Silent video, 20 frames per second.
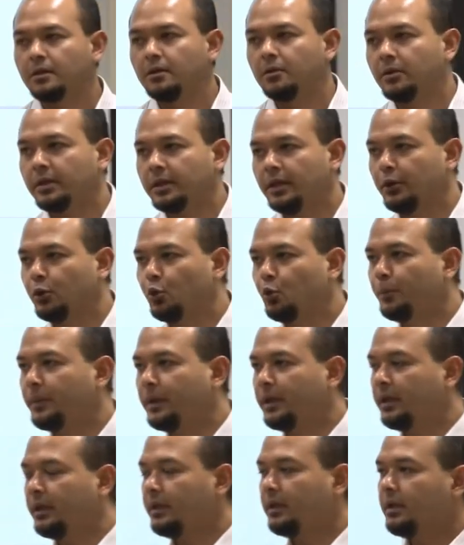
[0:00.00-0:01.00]
okay, you
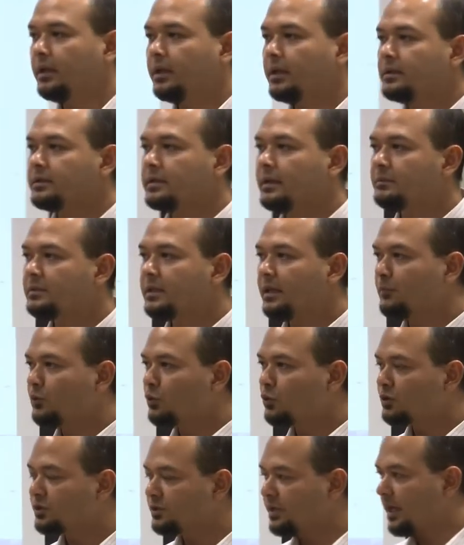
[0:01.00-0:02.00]
may, sometimes
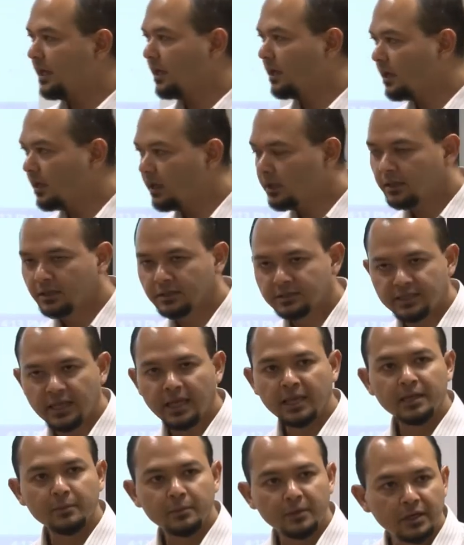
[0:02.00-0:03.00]
you check, hey, is there
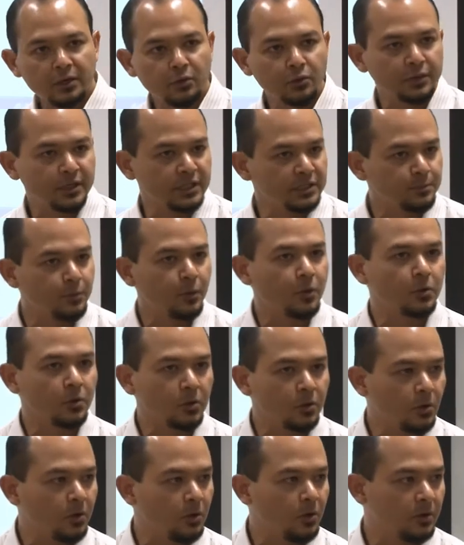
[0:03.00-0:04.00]
anybody who respond or
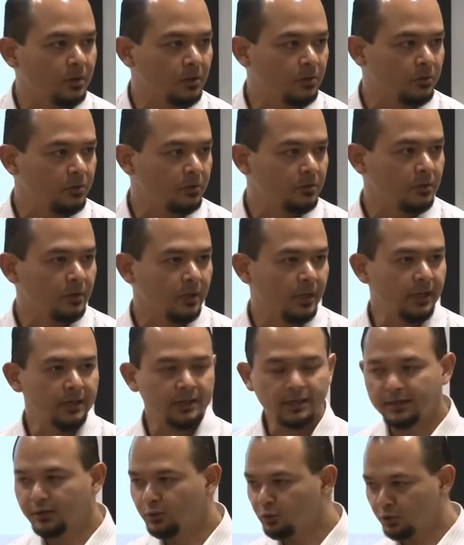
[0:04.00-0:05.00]
not? And
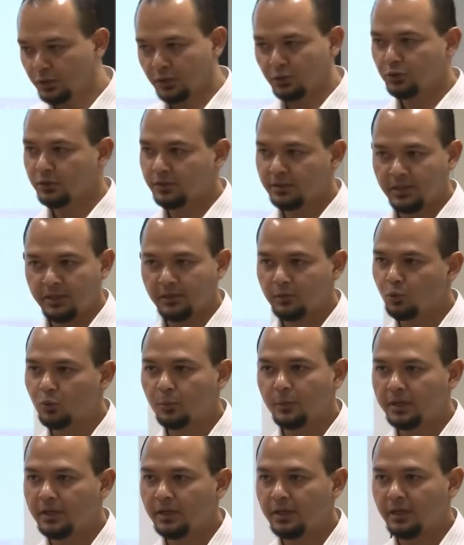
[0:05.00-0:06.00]
then
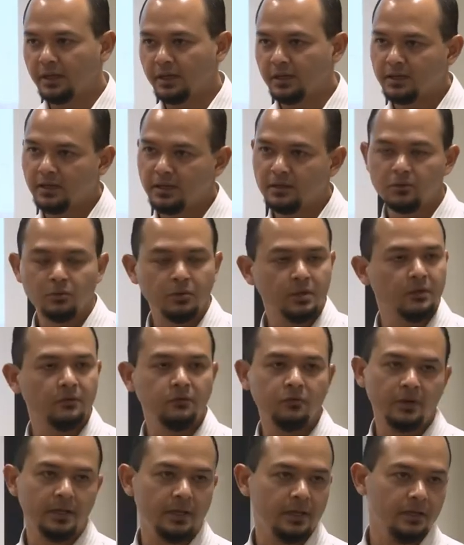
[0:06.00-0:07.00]
nobody, and then, okay,
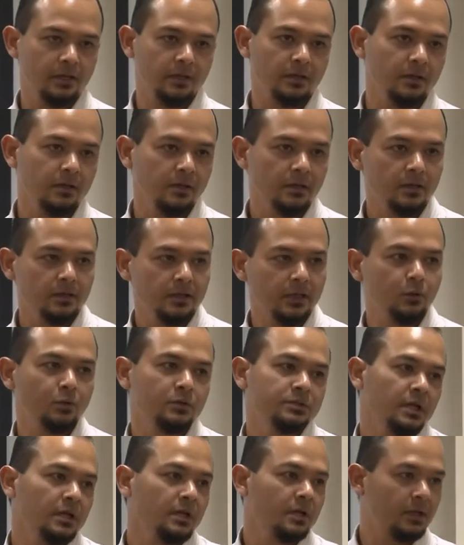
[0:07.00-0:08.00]
forget it. Then you
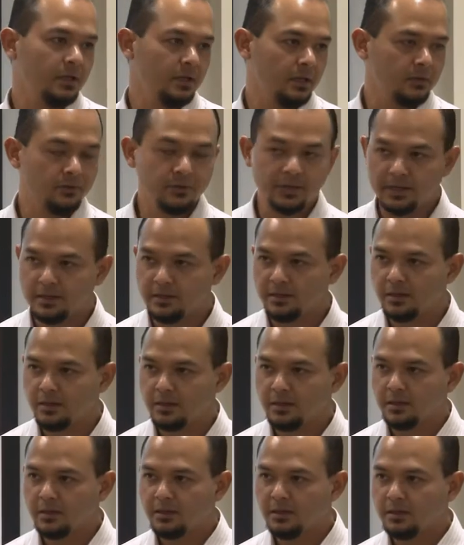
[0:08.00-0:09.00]
check again, right?
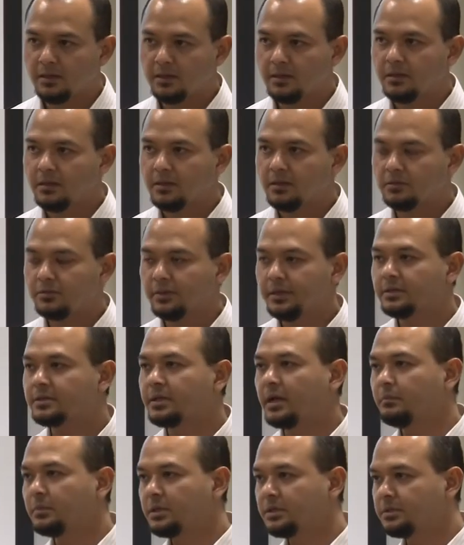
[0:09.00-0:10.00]
So it's
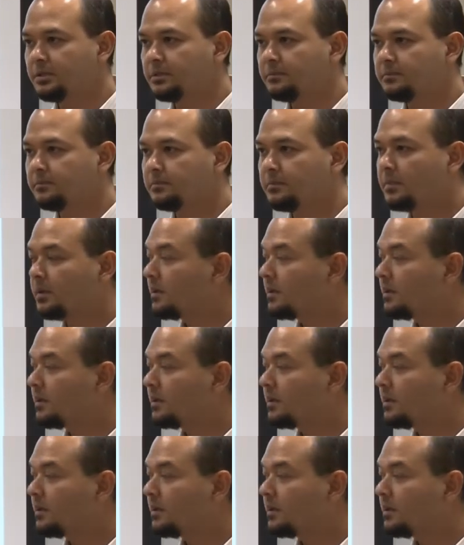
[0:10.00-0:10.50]
cumbersome.